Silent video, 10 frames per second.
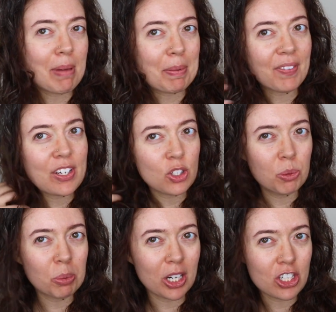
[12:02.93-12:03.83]
Maybe if I do
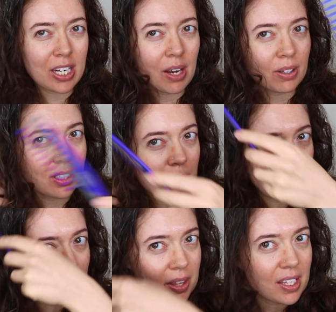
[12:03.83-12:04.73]
brush it out a little
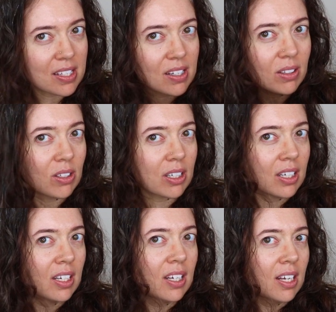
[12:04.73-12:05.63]
bit with this, it'll look
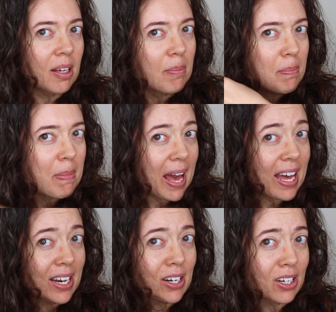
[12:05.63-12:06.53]

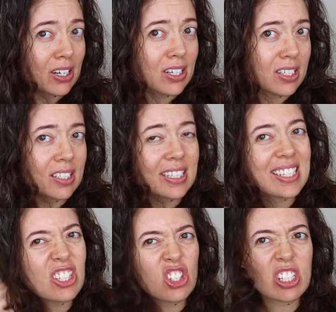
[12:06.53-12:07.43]
better, because
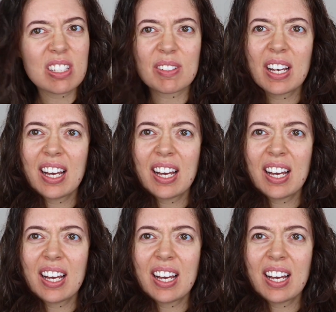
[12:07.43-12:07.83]
it's just,